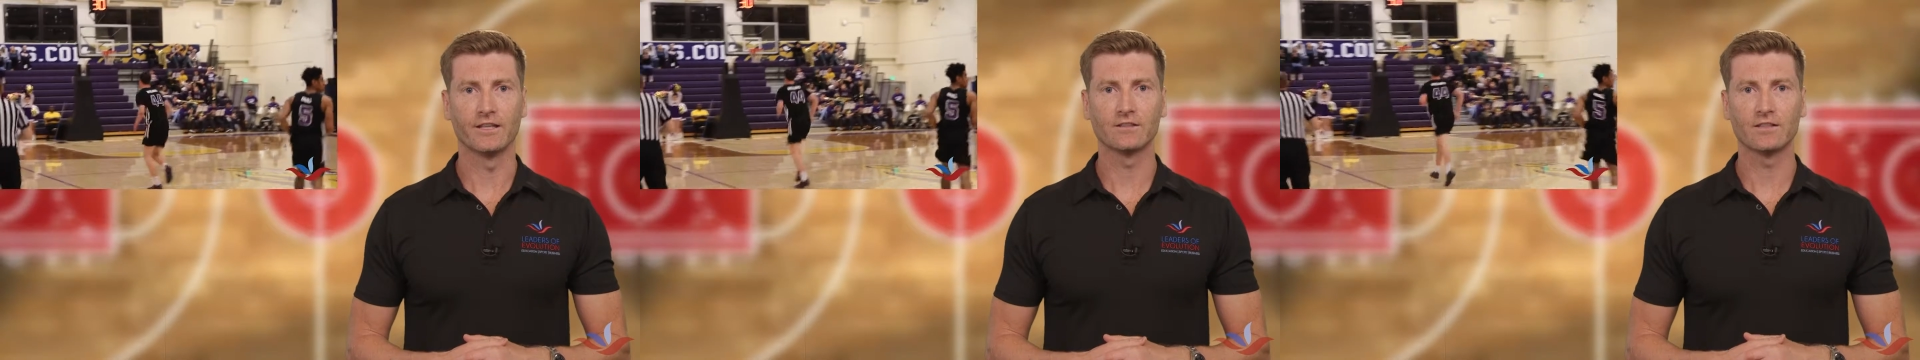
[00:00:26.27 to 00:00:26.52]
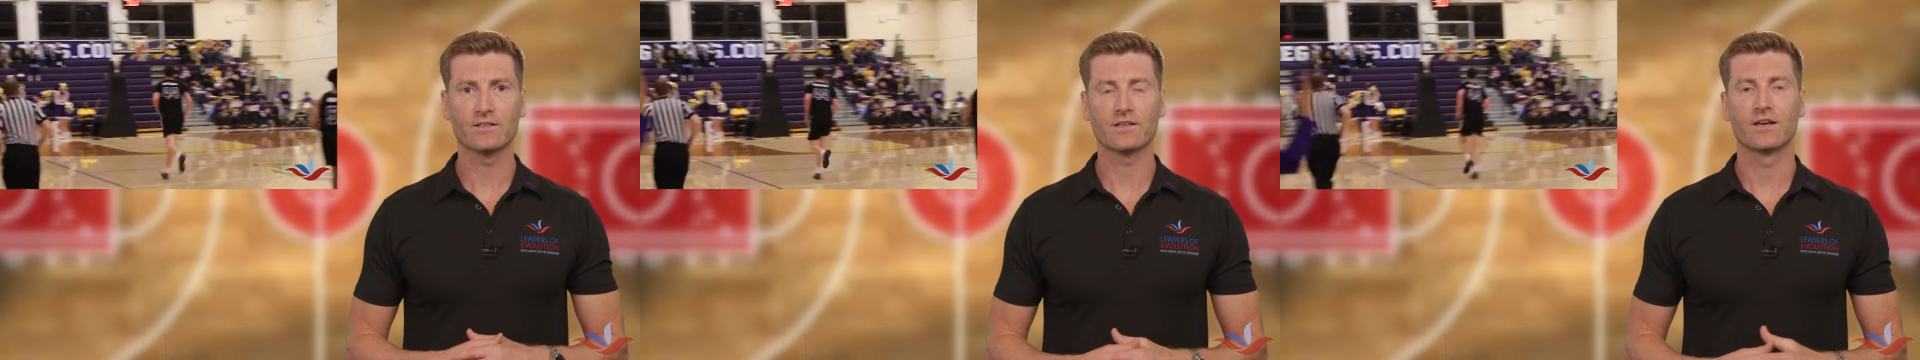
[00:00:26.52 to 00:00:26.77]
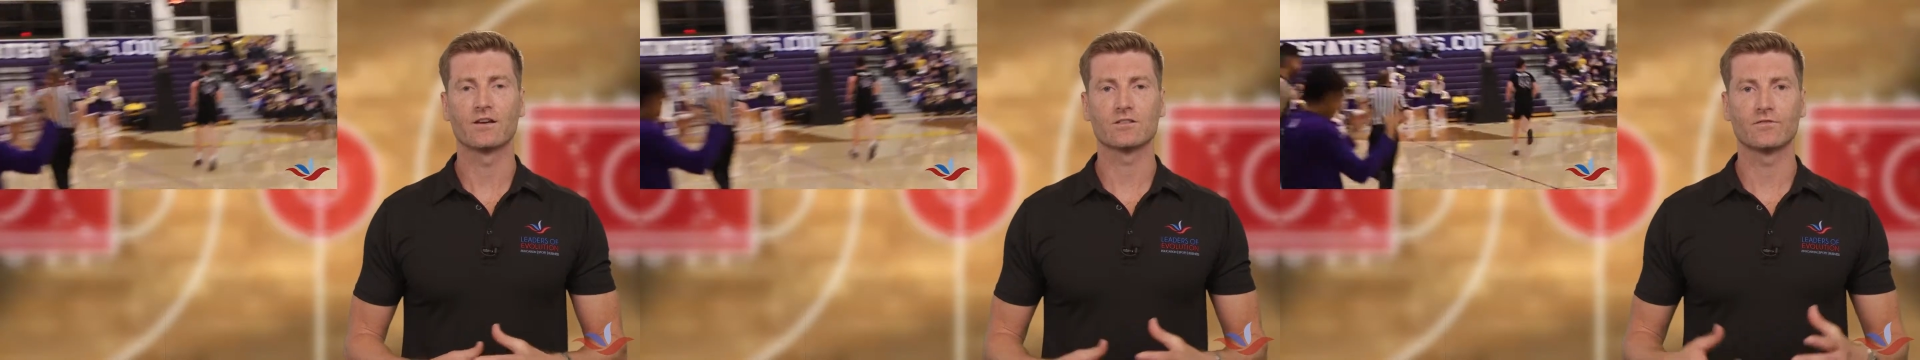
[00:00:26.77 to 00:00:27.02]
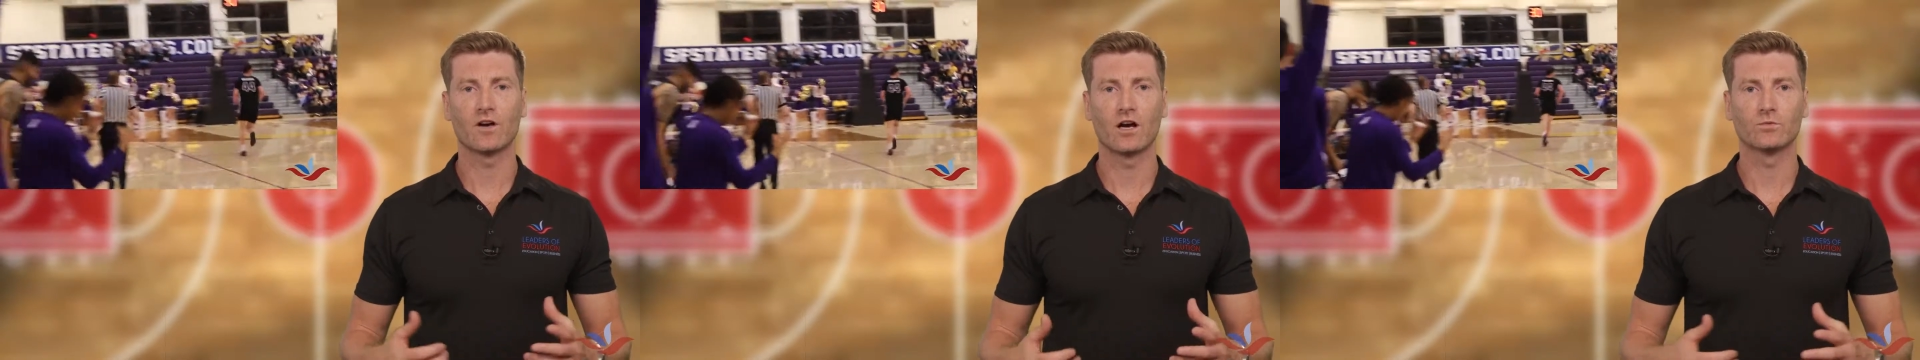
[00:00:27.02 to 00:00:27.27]
endless hours
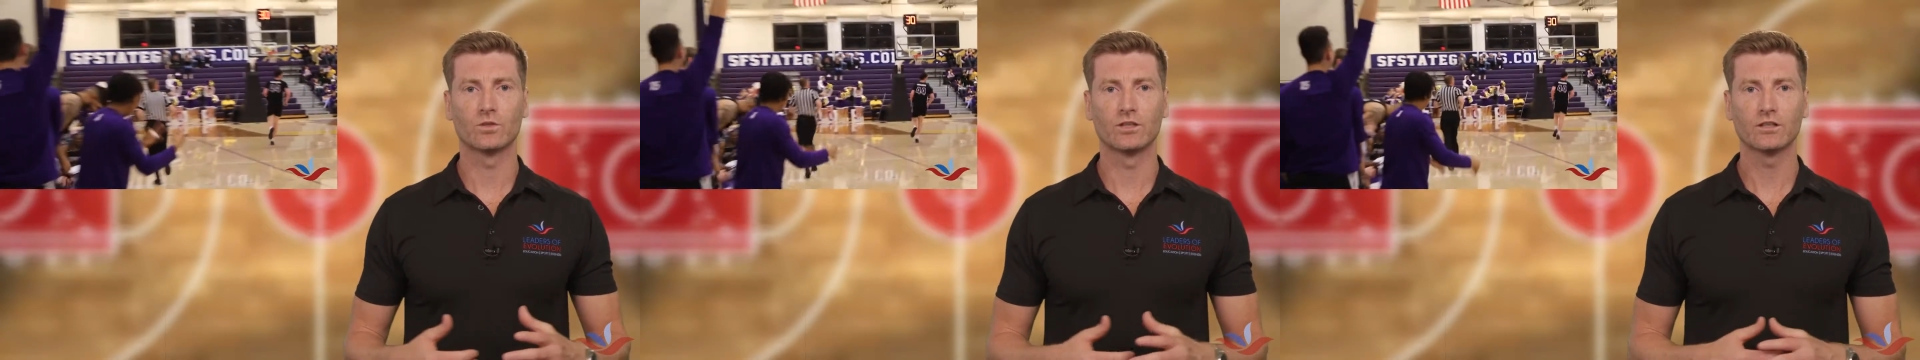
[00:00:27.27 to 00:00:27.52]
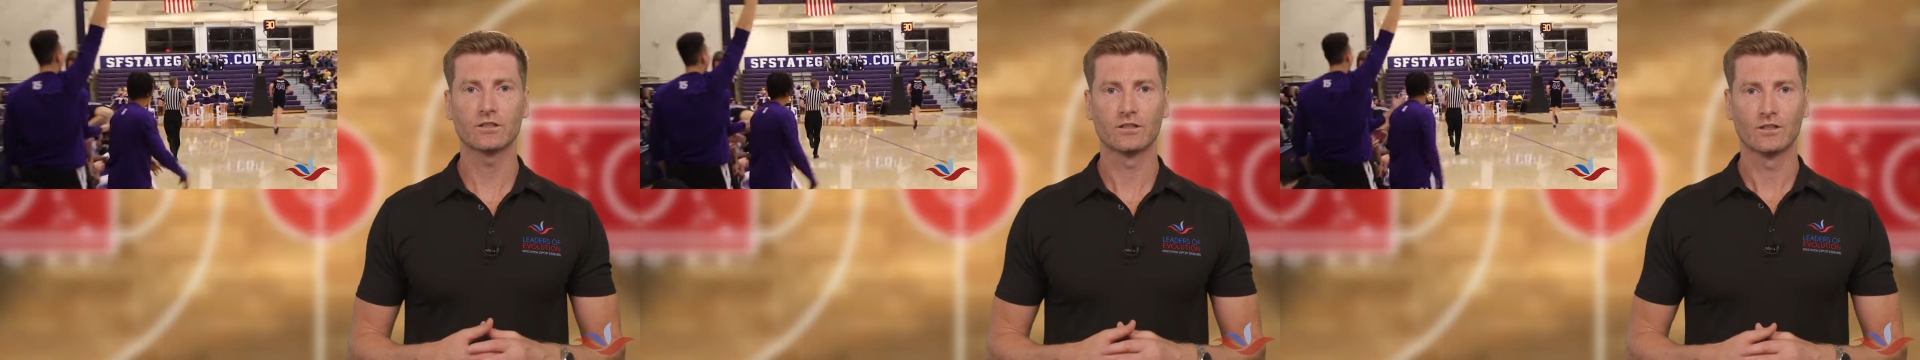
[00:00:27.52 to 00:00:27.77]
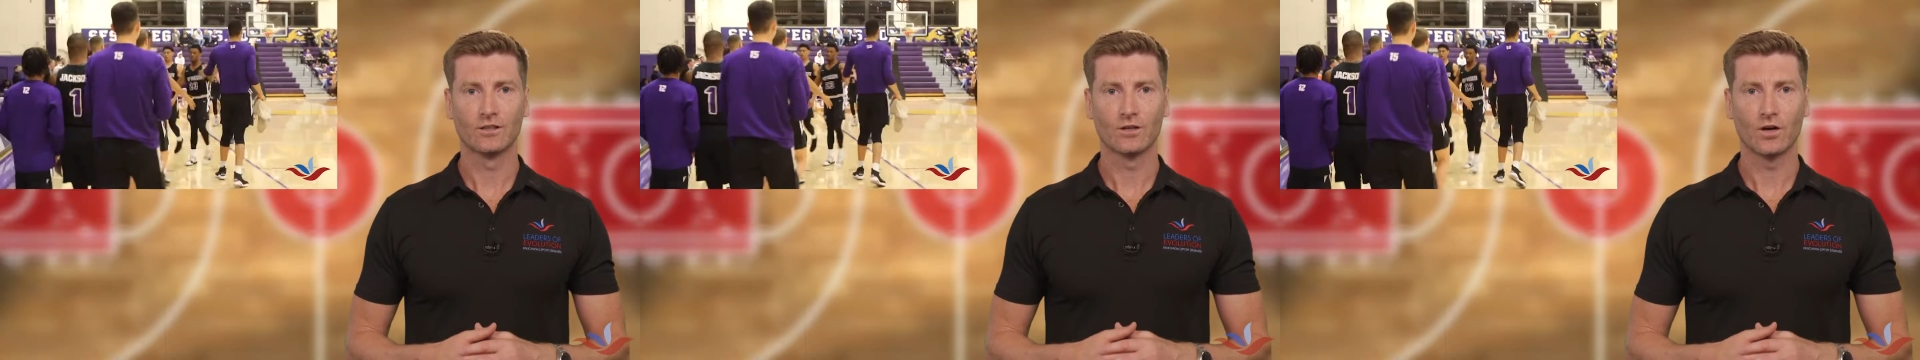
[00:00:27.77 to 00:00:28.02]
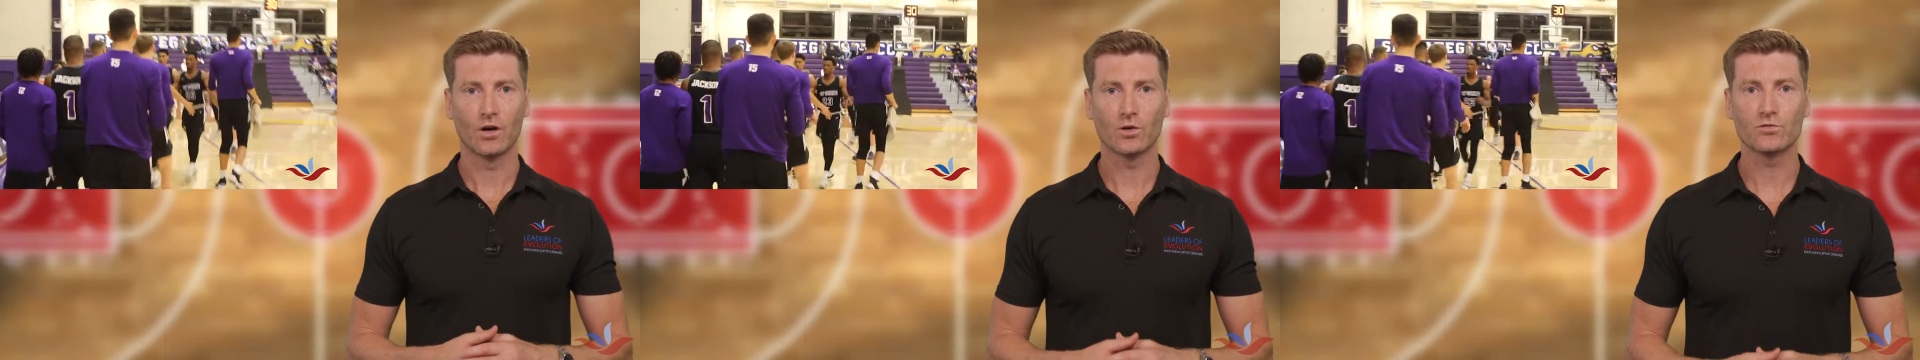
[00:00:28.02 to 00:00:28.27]
of hard work,
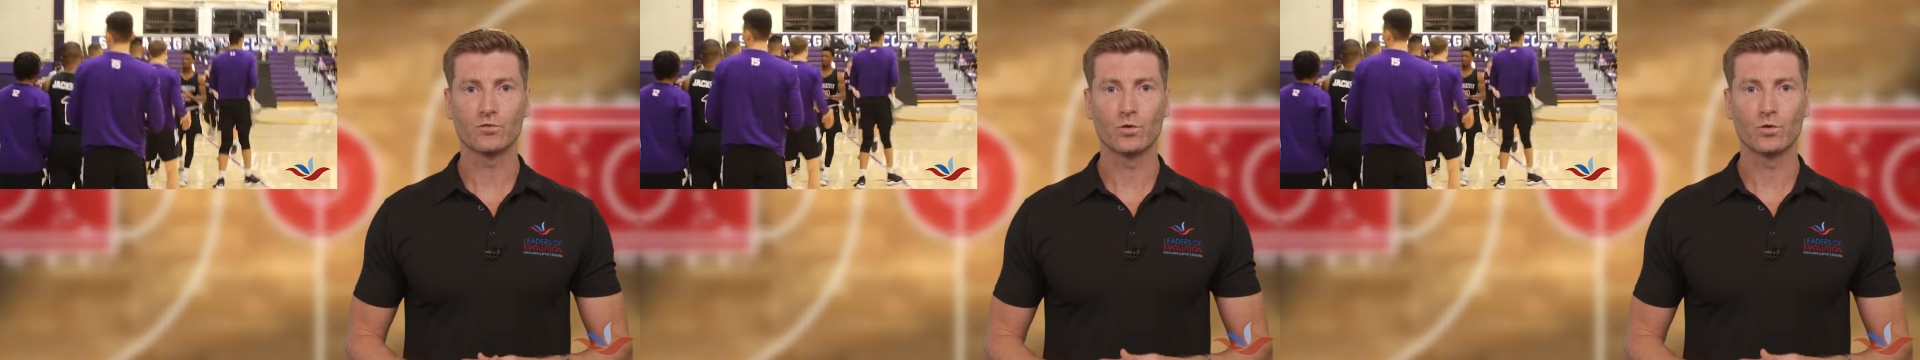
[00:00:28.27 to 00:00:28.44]
I was